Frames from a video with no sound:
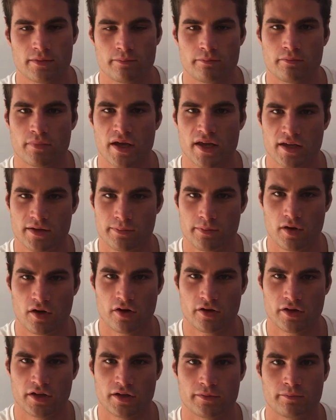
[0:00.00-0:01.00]
make
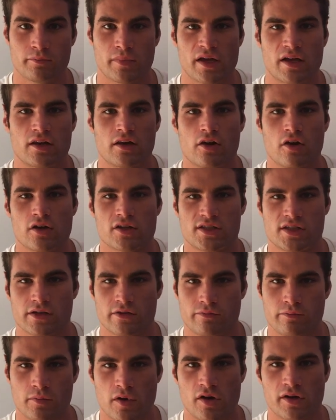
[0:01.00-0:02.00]
money, make lots of
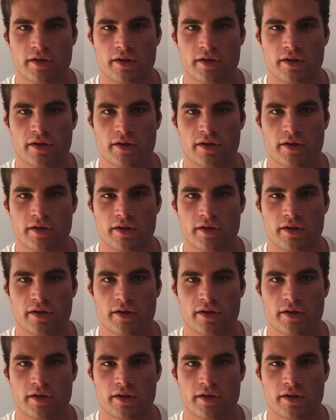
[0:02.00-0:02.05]
money,